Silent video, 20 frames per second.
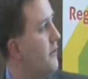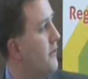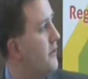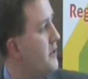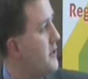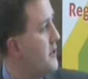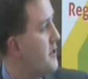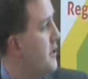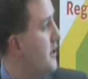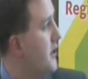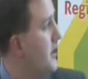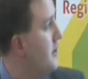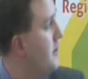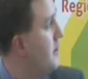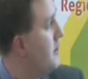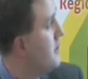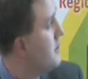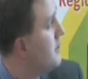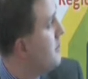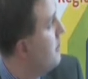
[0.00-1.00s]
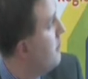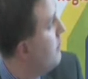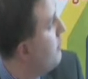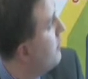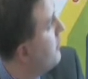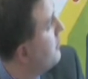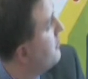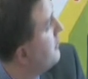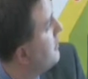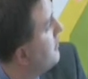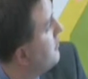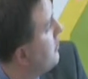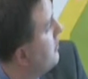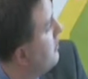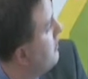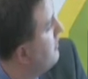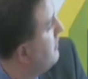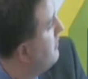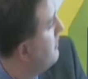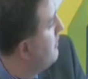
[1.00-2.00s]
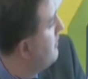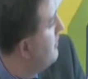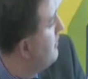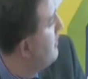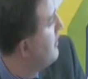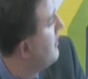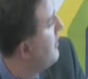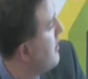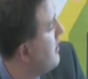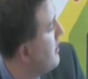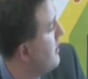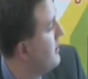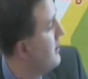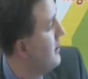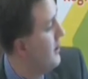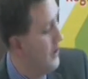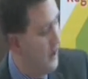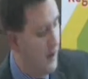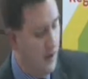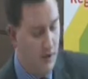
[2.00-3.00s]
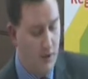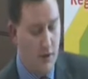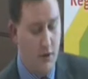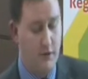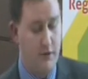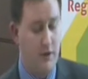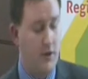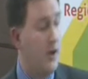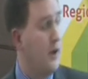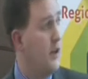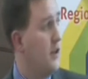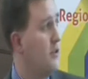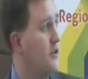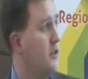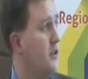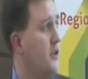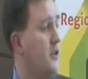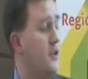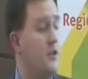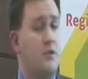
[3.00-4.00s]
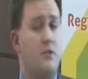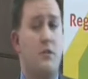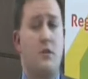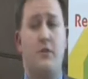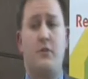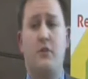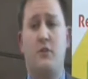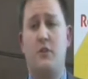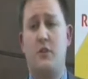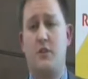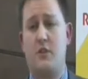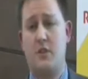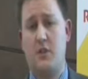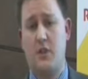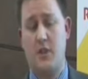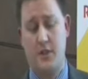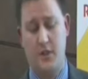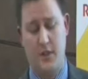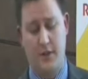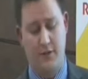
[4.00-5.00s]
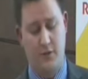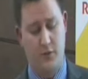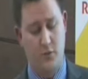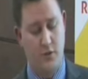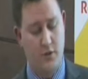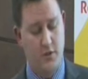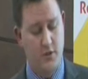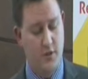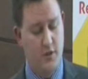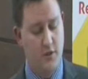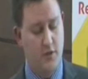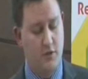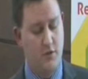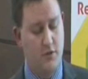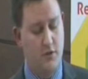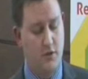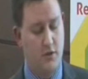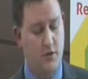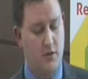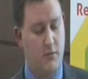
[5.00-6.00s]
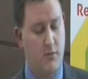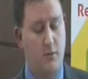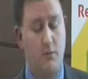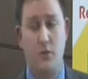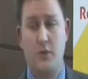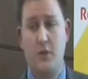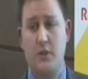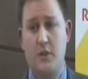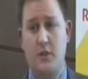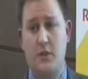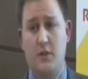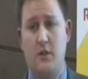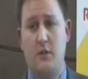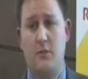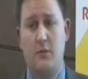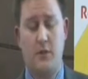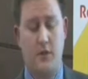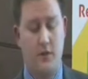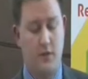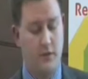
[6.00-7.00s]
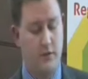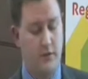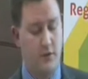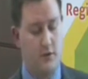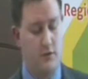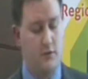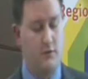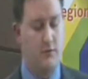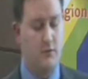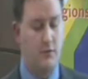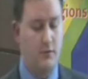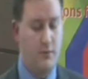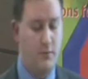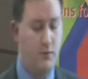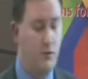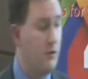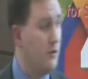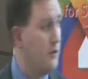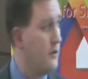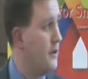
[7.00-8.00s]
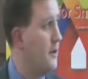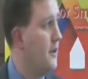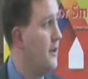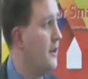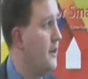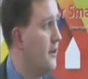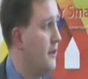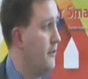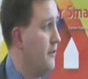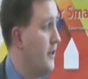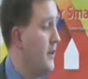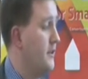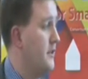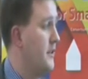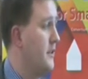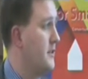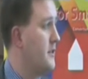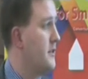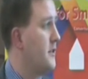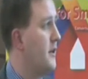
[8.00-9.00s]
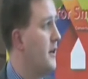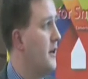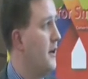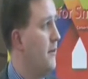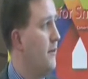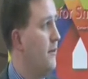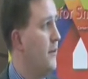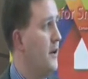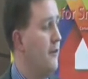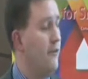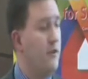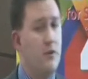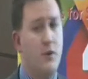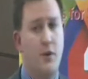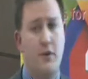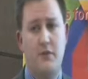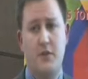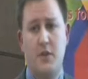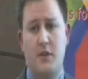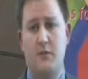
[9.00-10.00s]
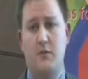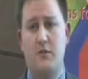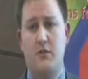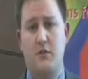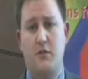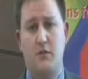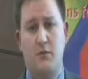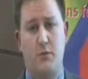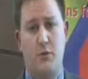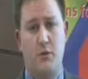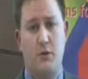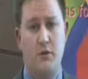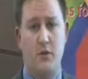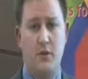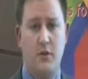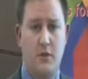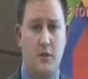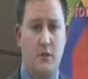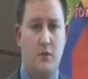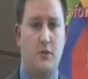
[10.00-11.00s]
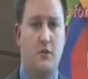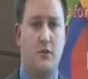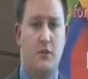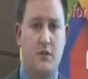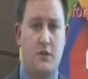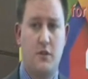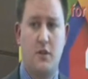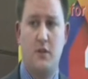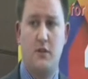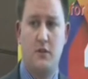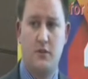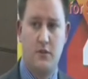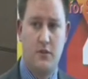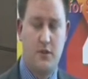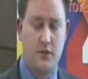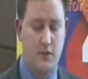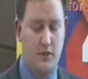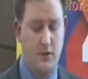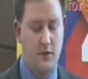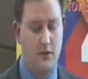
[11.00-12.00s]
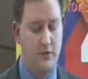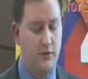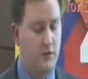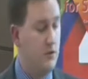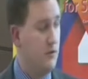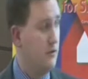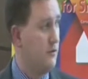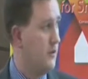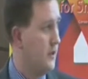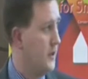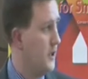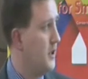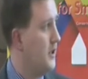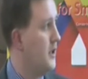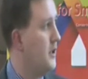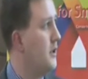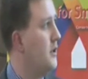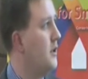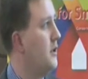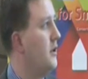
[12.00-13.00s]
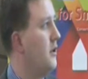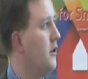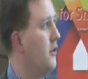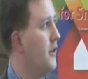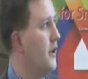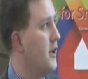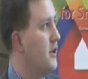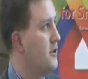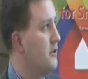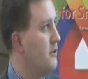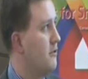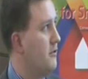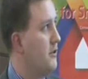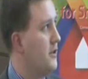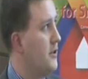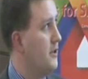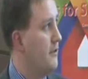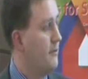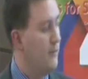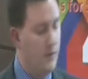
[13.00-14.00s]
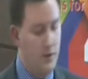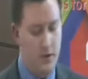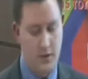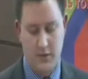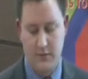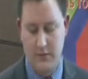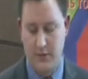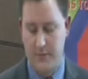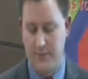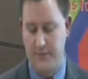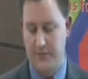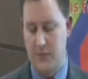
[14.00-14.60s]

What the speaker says: This slide has not worked at all. However, I included it so that if you look at the slides afterwards, it just goes into a bit more detail about the individual report findings. If you don't have time to read the report, then you can look at the slide and it'll see the individual, all the actual key parts of it.